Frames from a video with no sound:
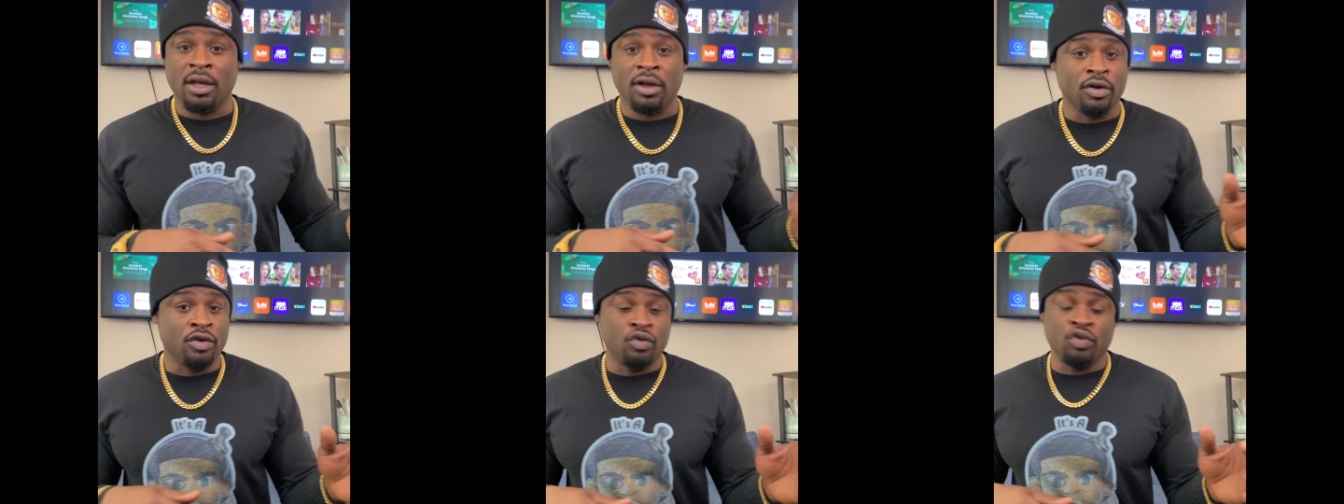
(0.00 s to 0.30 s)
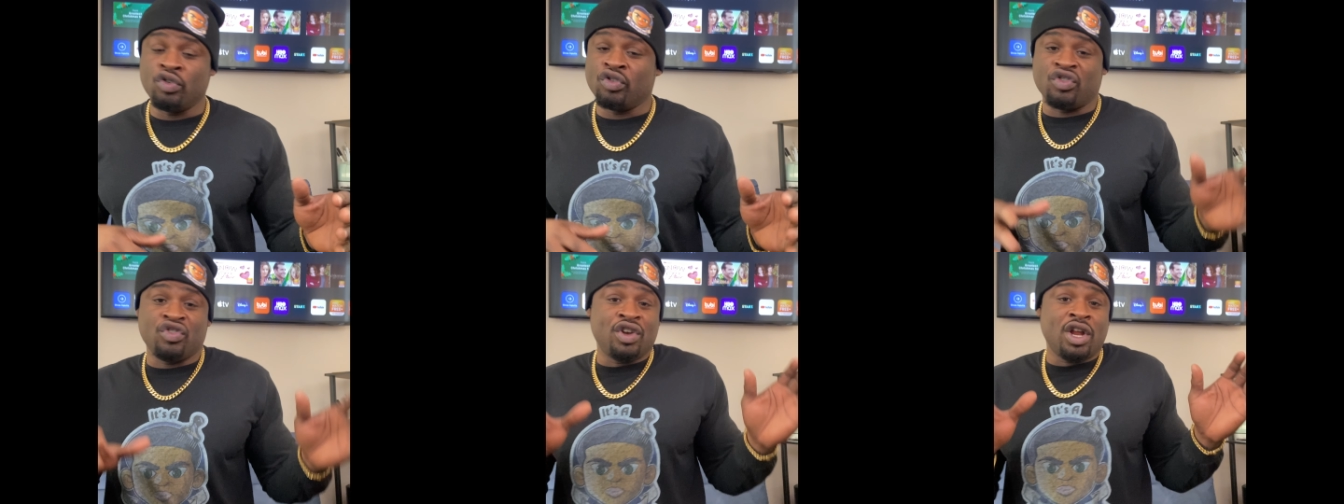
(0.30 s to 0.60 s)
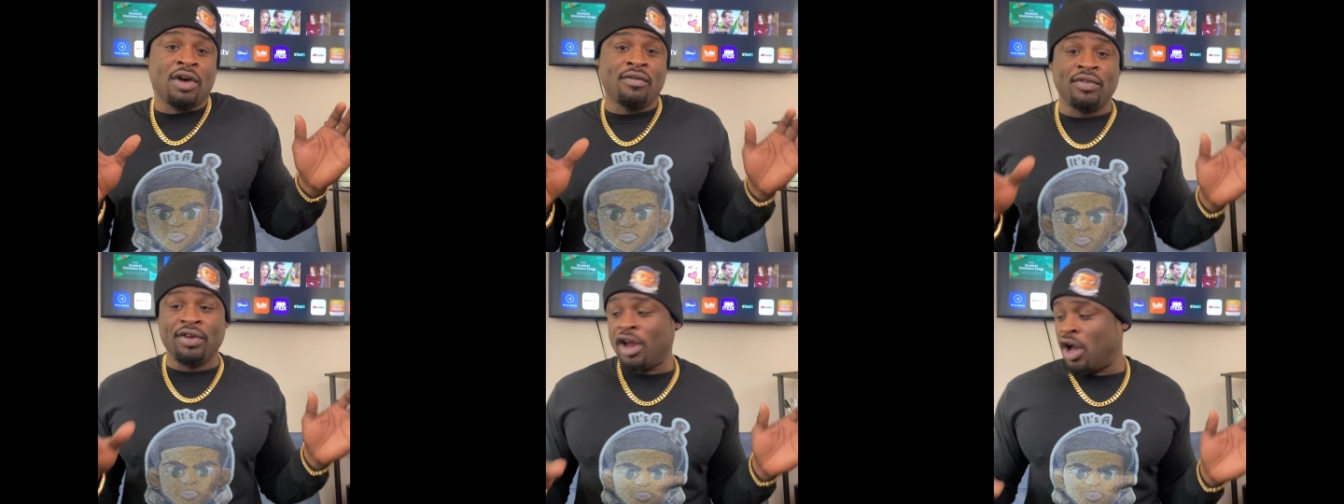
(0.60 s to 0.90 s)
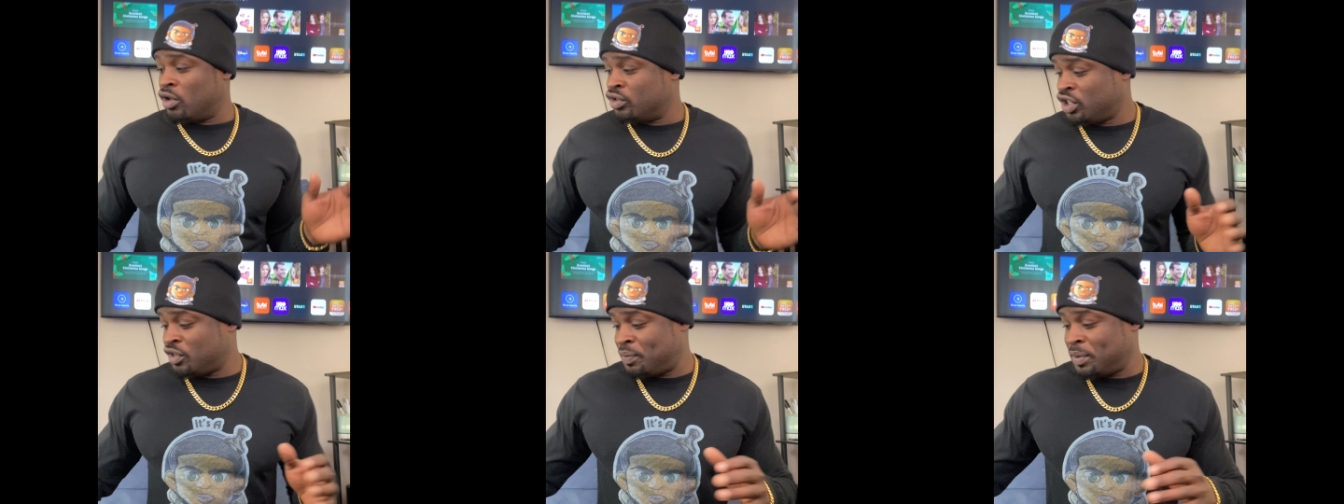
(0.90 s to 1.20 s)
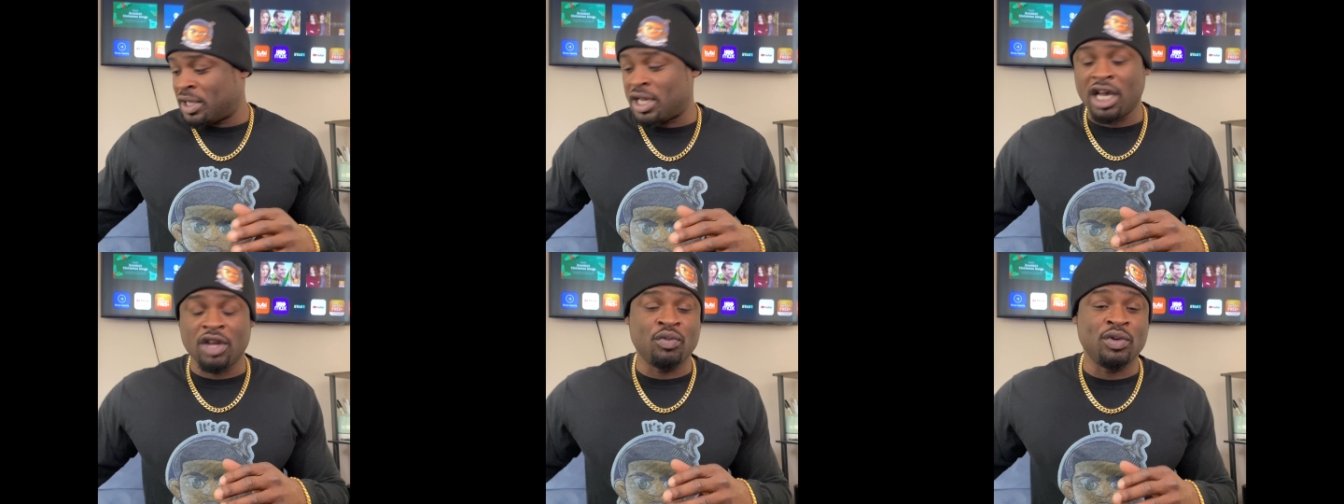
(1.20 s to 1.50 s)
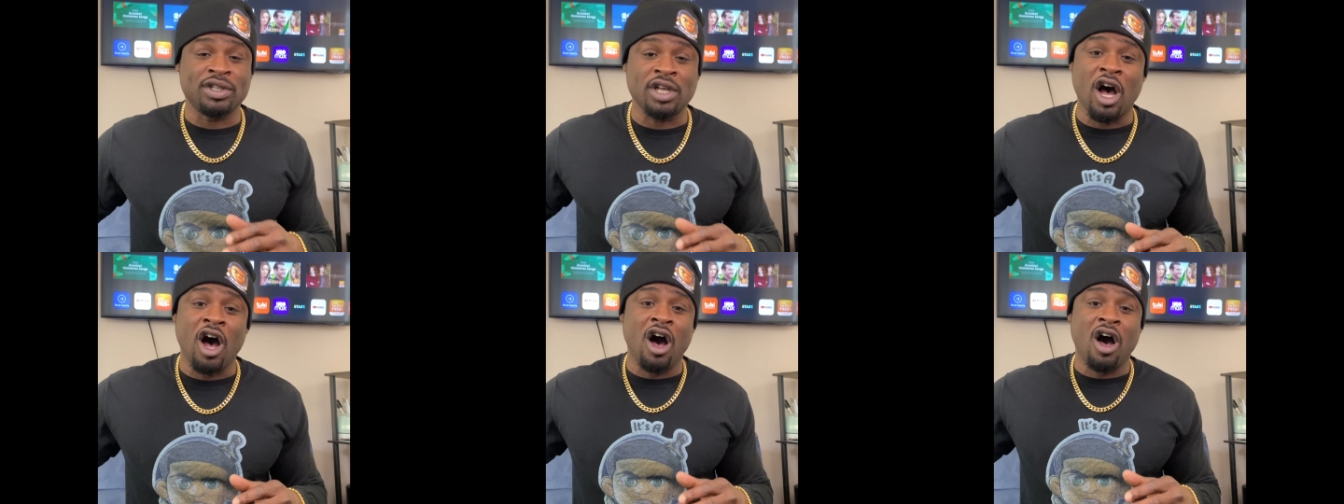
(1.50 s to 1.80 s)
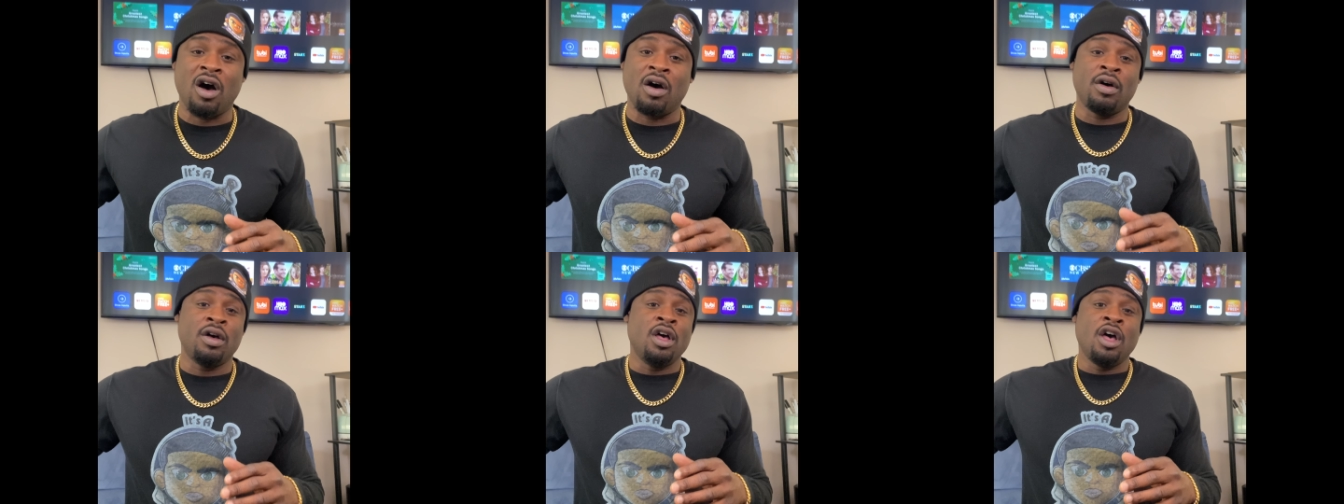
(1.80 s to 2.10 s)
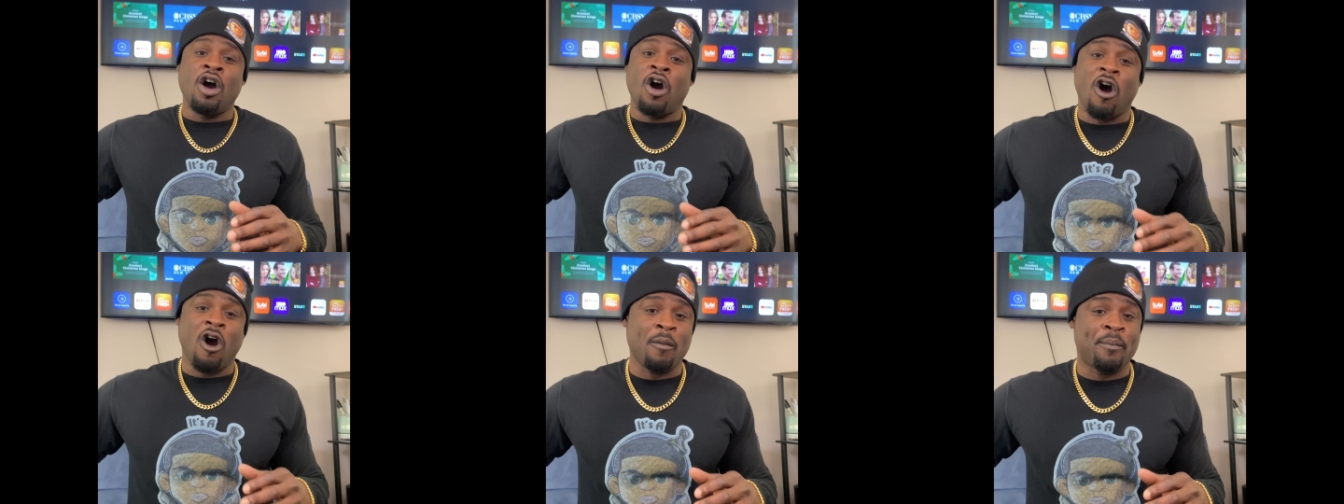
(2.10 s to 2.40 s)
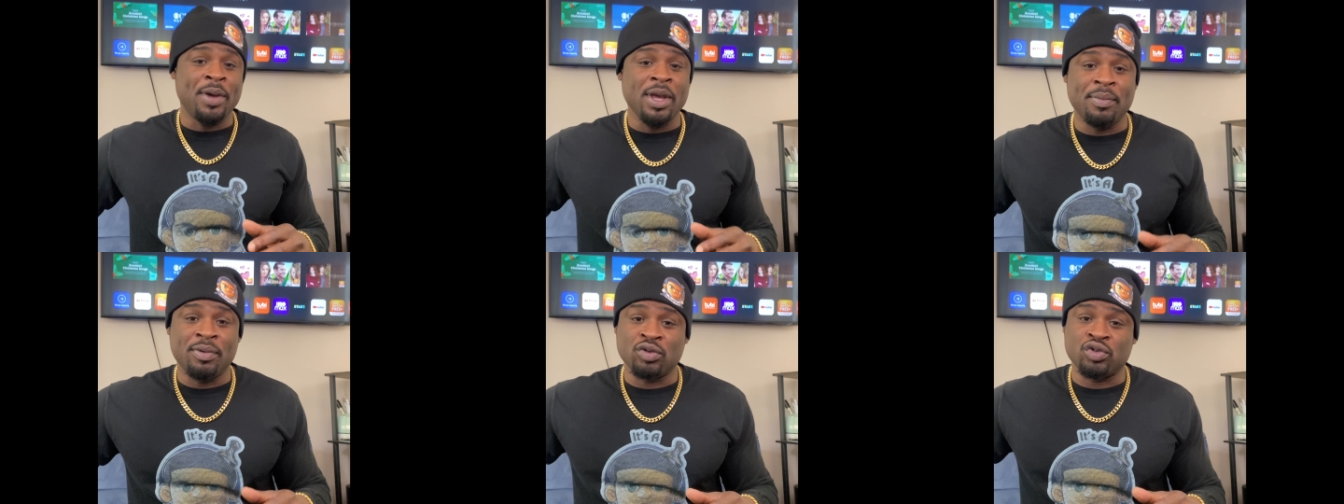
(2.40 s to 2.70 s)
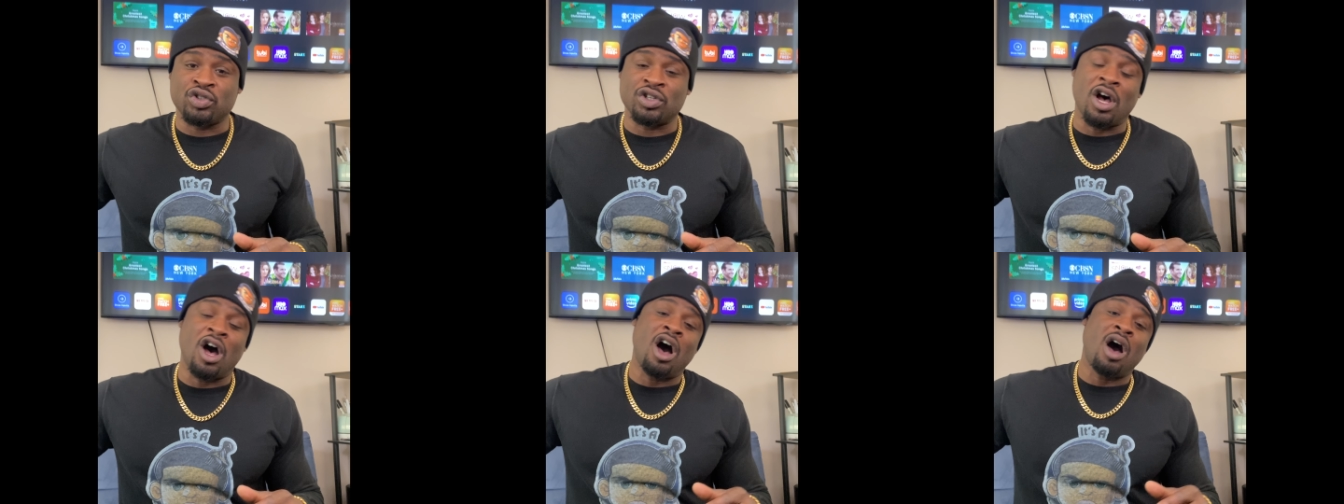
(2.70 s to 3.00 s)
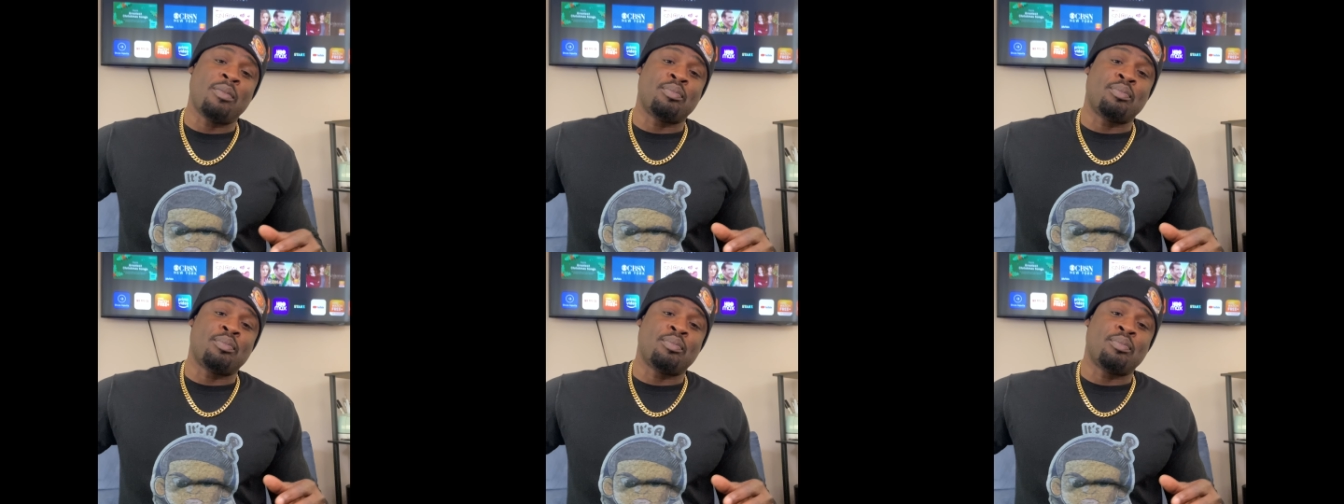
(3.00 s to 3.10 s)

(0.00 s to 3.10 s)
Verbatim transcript: You just never know. Just because with all our peoples is all